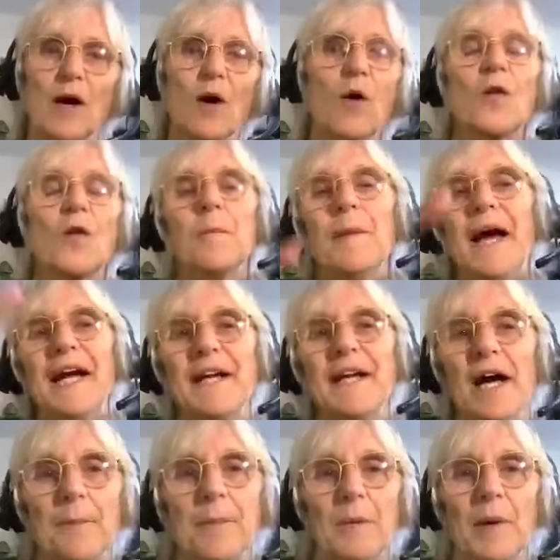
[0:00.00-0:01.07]
all made
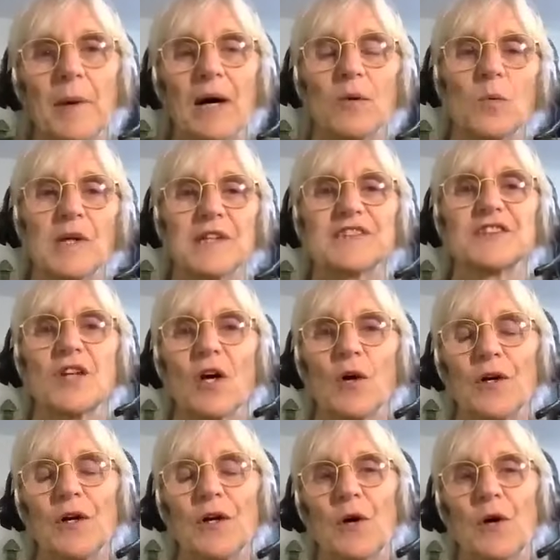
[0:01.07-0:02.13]
up about what's
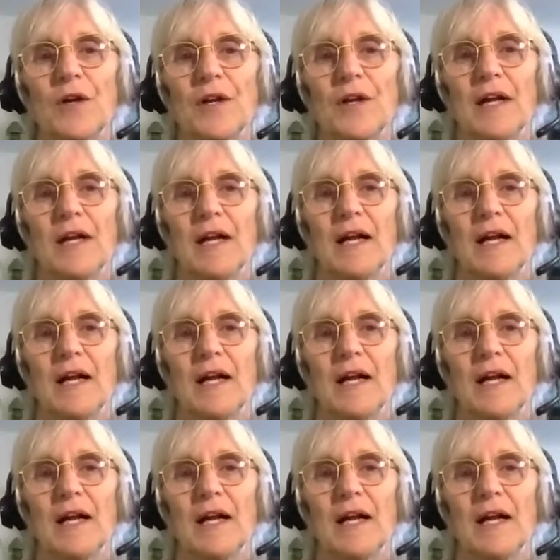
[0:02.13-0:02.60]
going on.